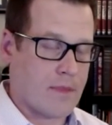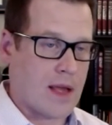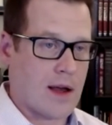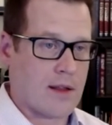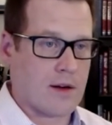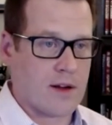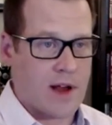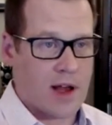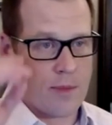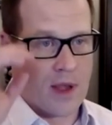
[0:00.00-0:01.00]
and other
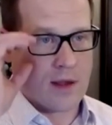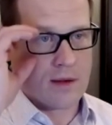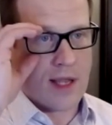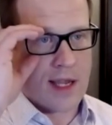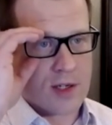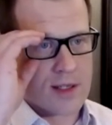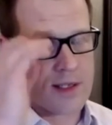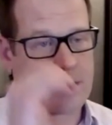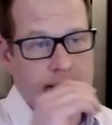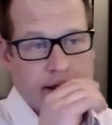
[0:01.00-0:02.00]
developing
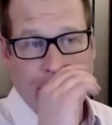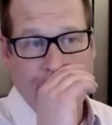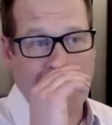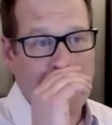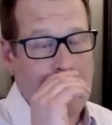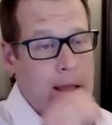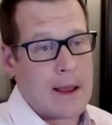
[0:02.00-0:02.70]
nations. So